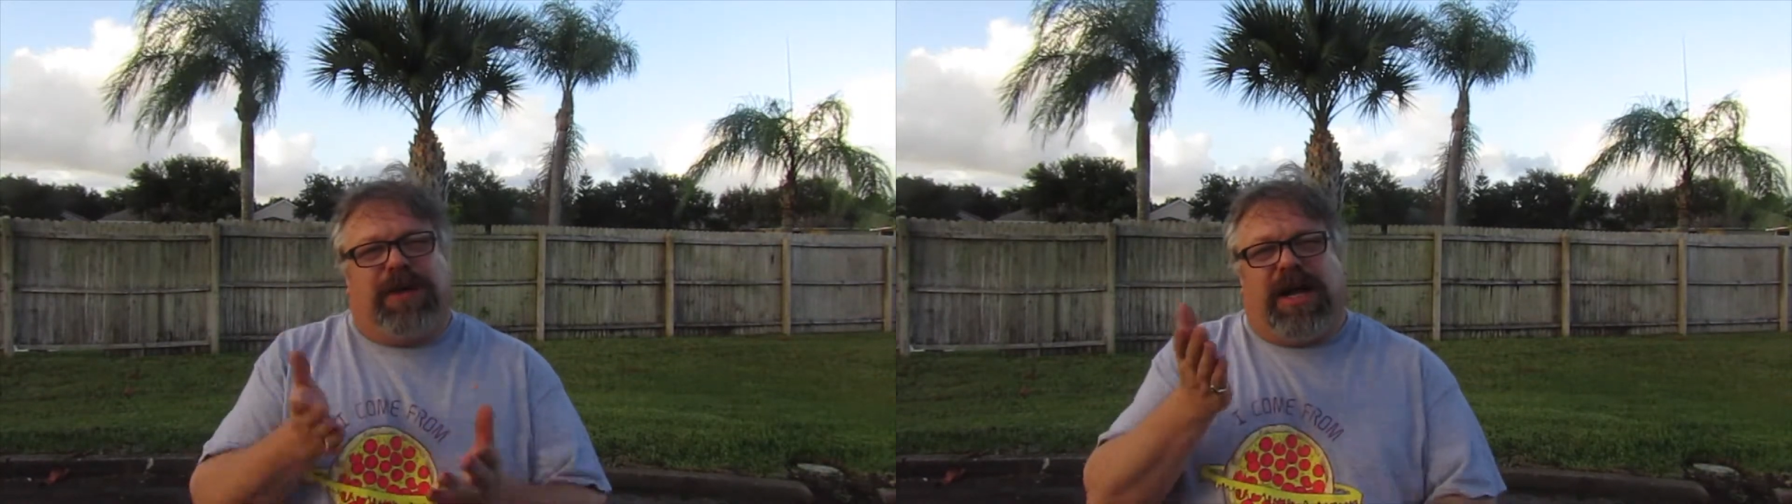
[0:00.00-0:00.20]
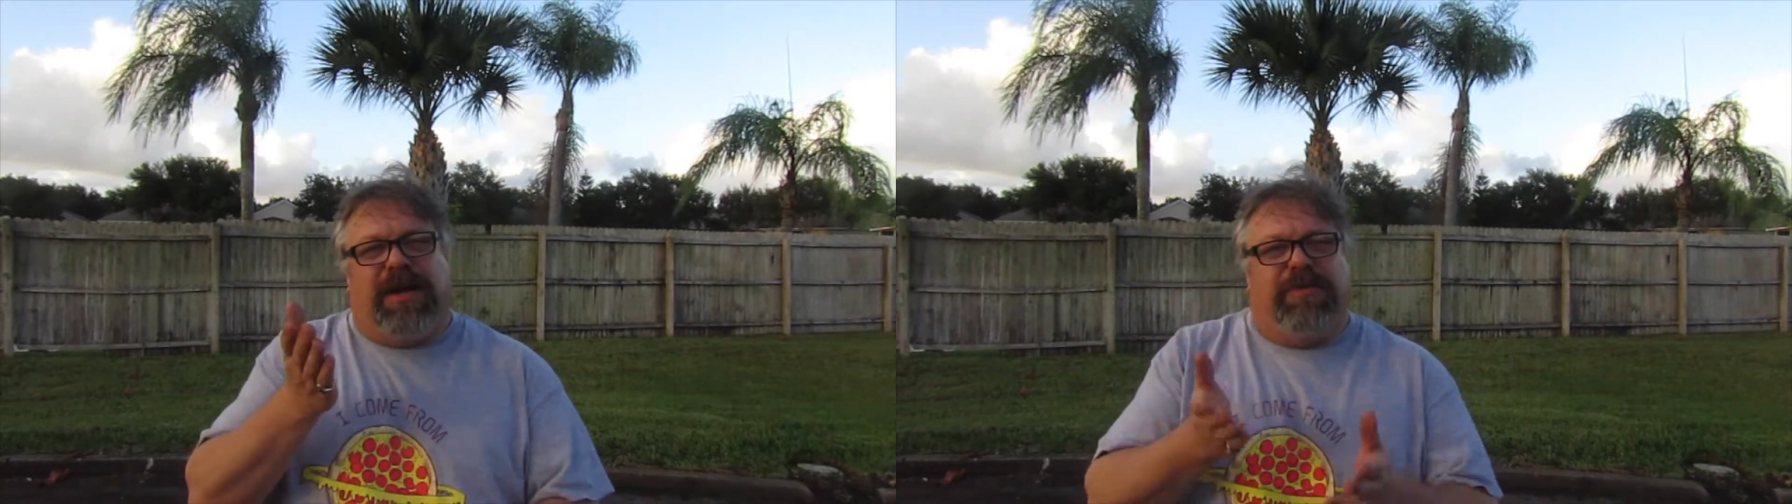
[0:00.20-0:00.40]

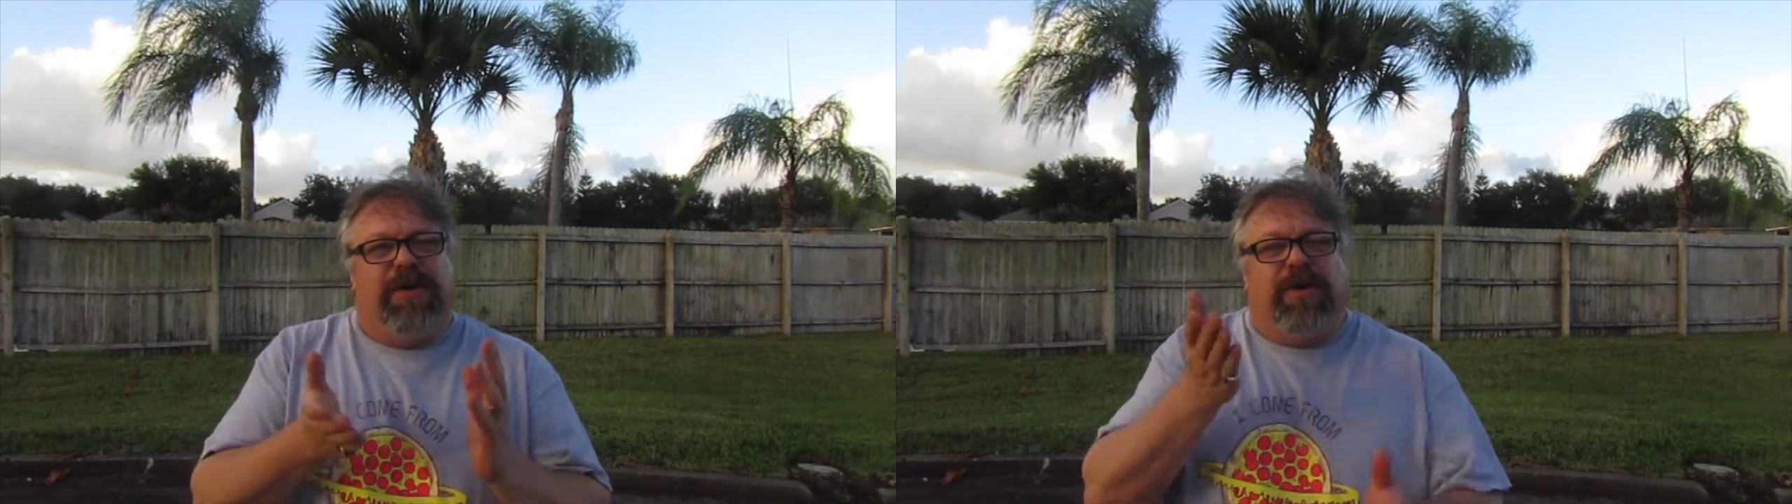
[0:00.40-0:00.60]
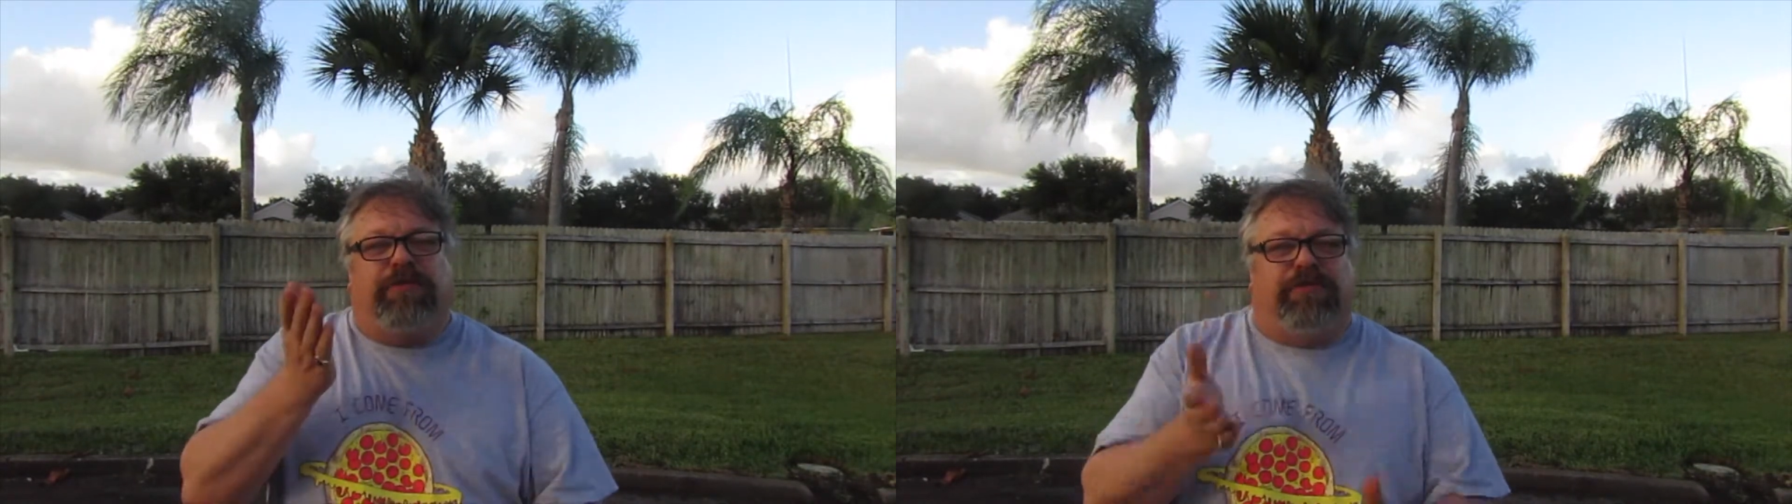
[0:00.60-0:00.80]
it kind of
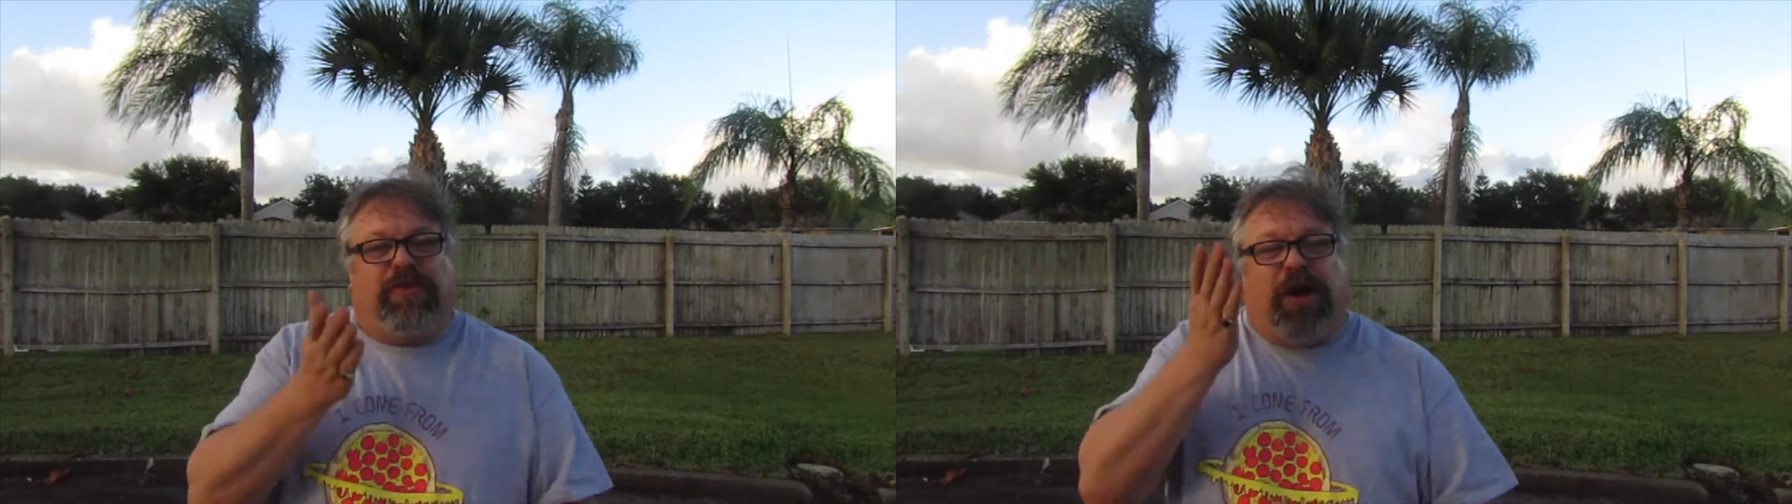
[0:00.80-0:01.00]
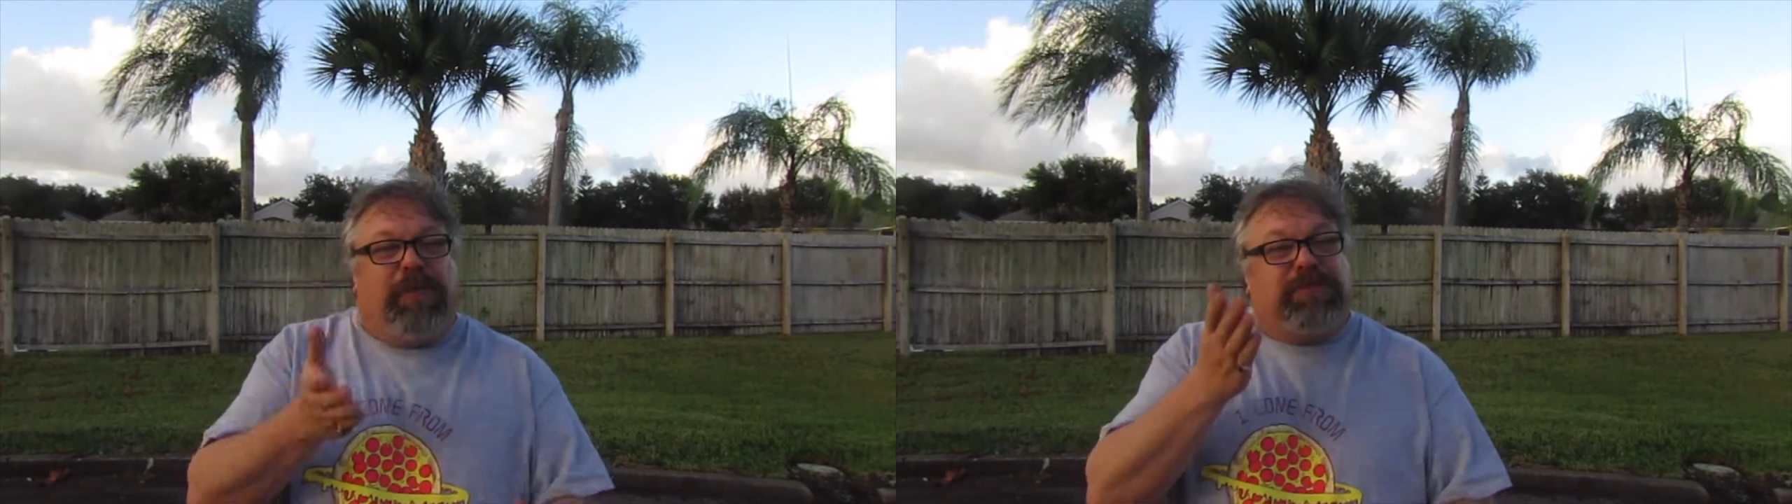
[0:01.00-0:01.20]

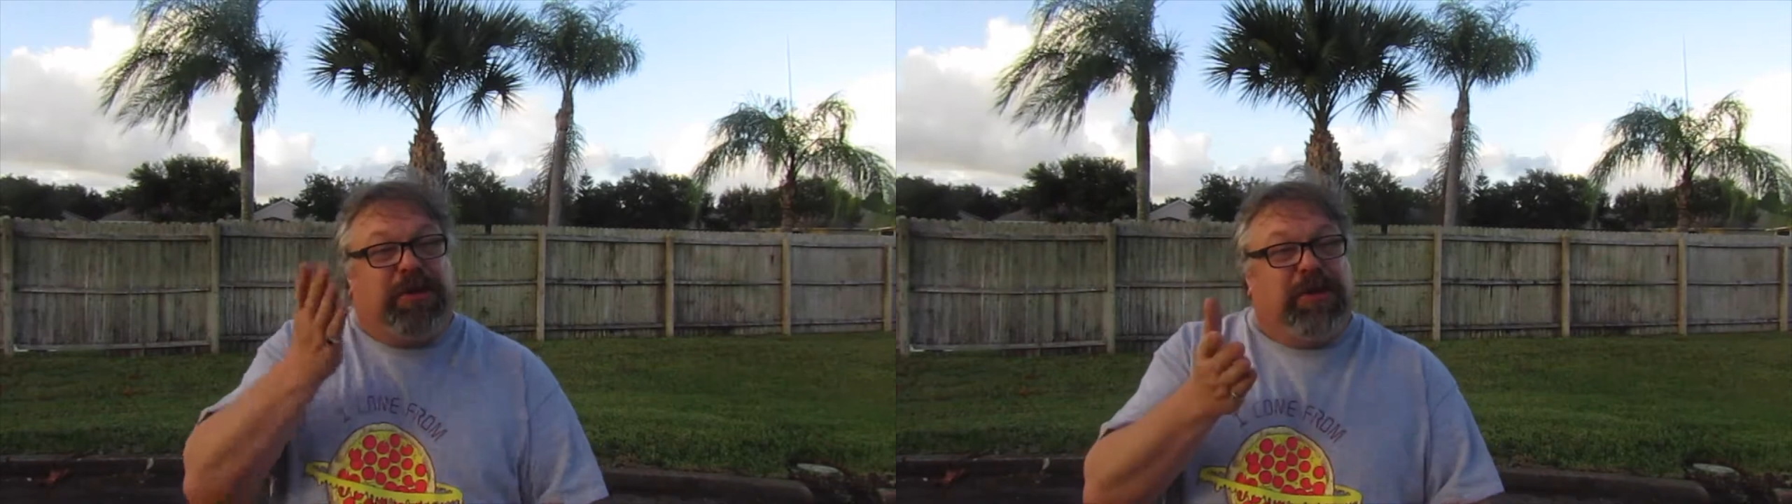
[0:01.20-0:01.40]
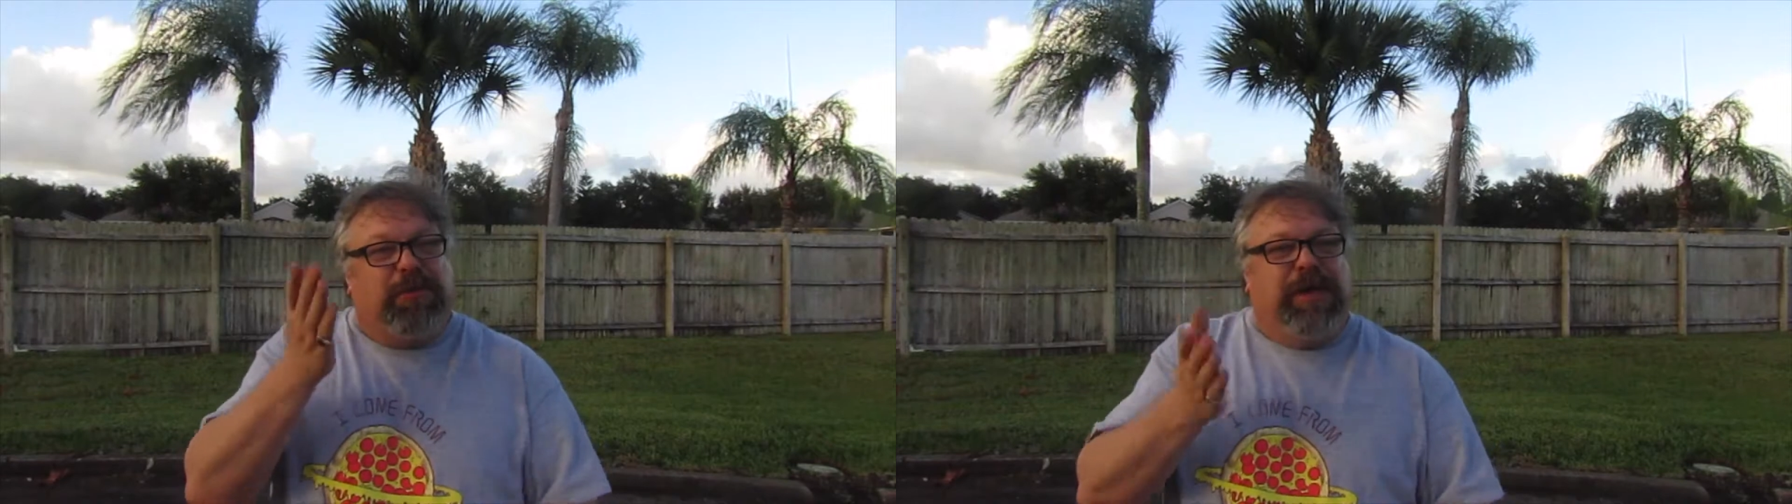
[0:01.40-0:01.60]
flopped a
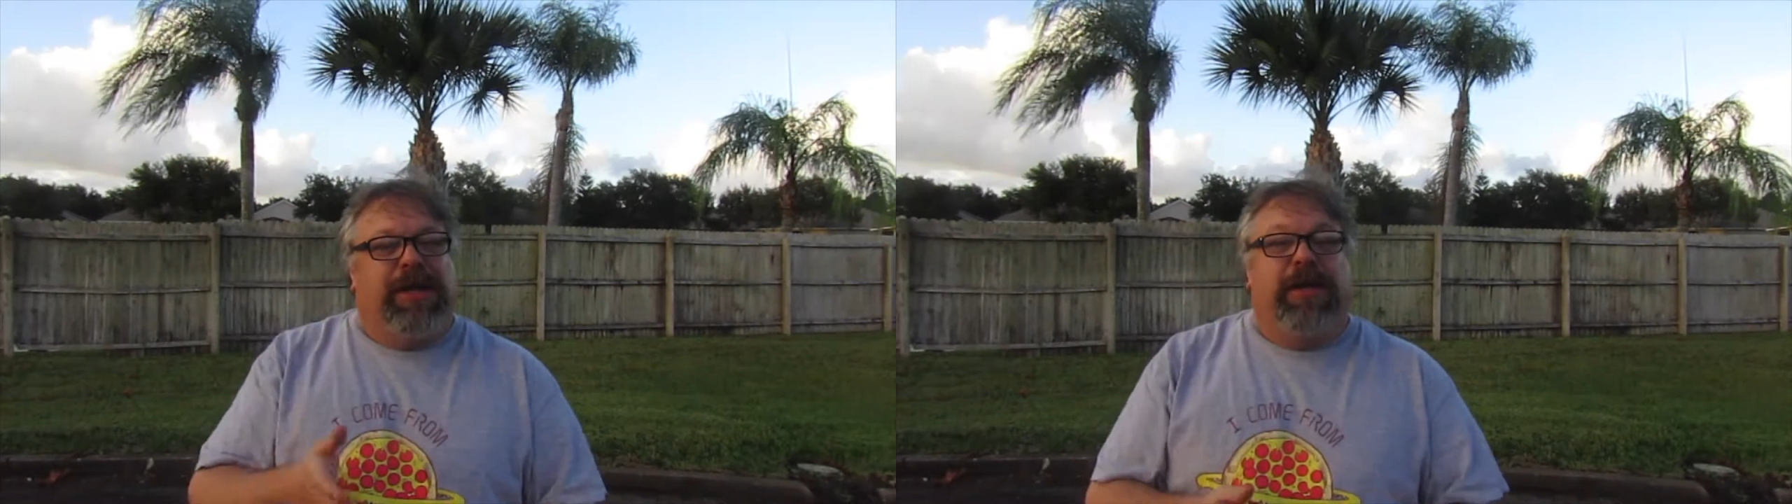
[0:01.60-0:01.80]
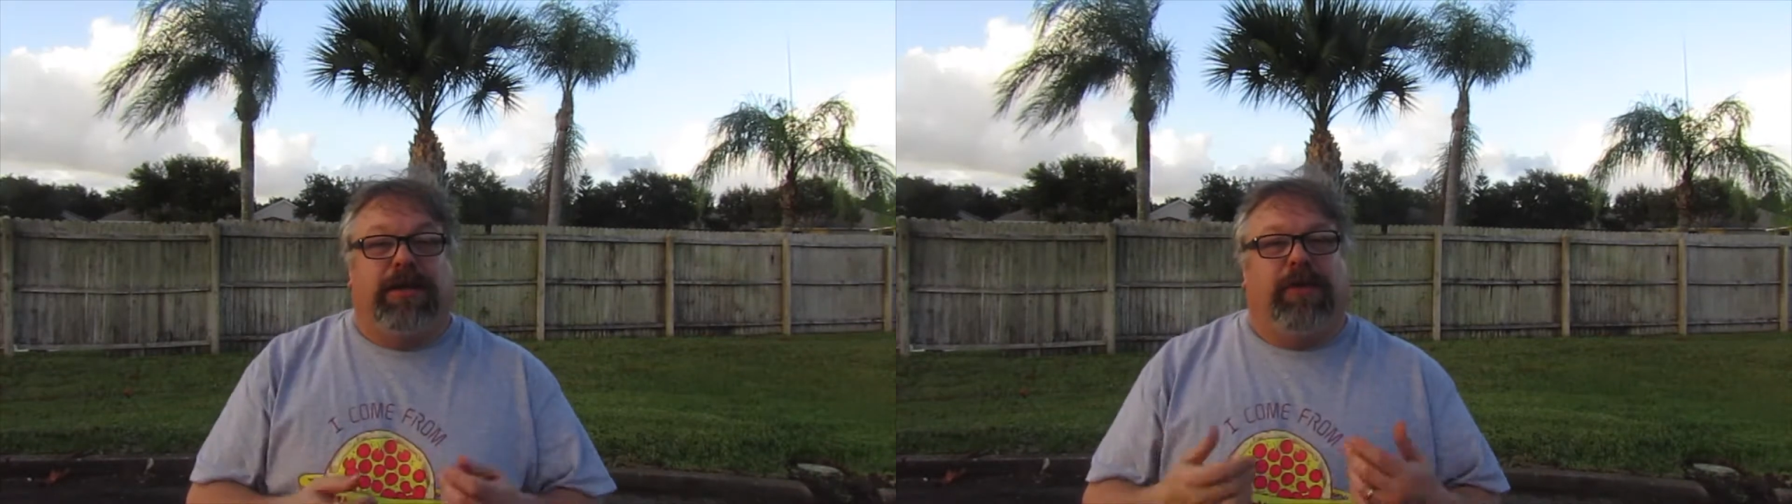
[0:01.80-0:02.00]
little bit.